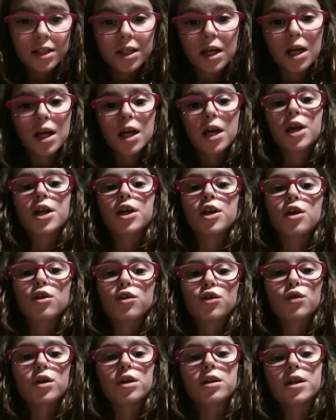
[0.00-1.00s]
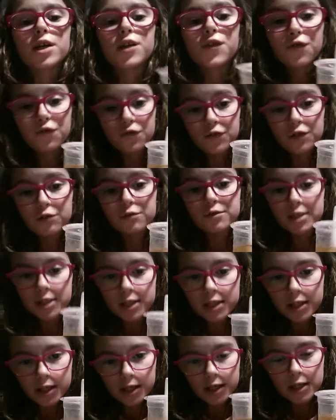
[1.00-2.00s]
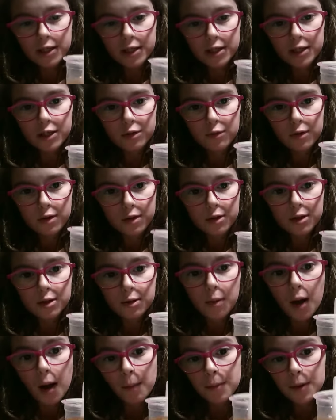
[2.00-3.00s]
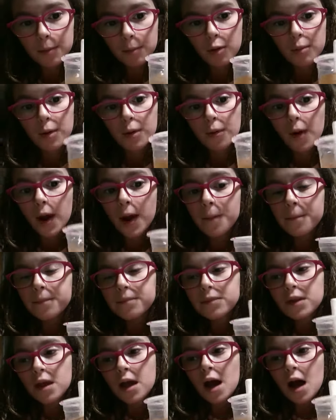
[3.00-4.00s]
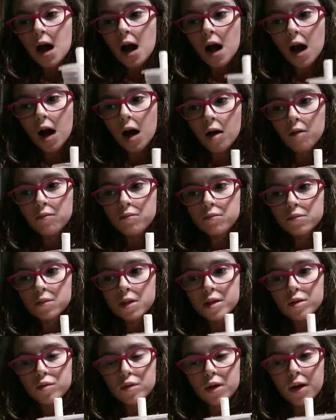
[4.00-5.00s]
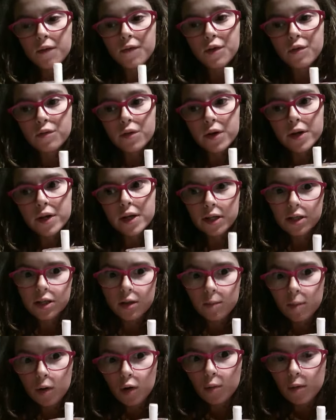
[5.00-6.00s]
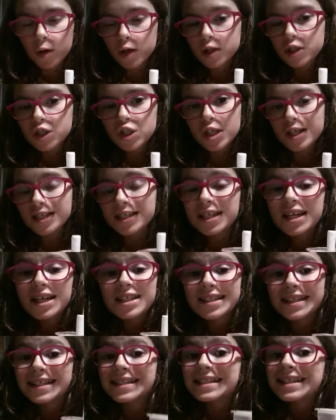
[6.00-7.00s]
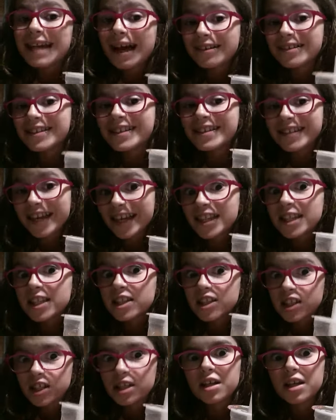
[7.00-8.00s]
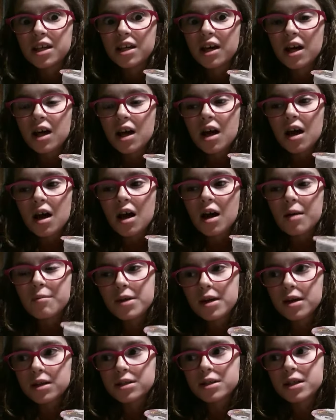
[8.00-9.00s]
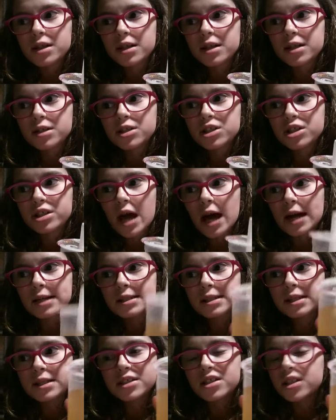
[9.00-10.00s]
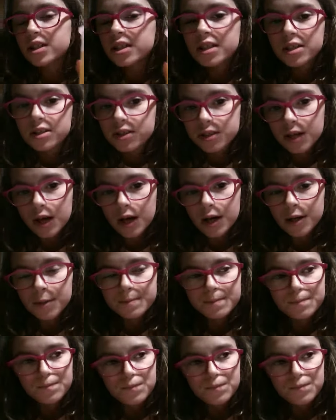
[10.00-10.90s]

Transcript: like, you know, you get like fruit tea in here with your popping boba, right? Um, like whenever you like eat the boba, it just like tastes exactly like the tea because like it just has like tea inside.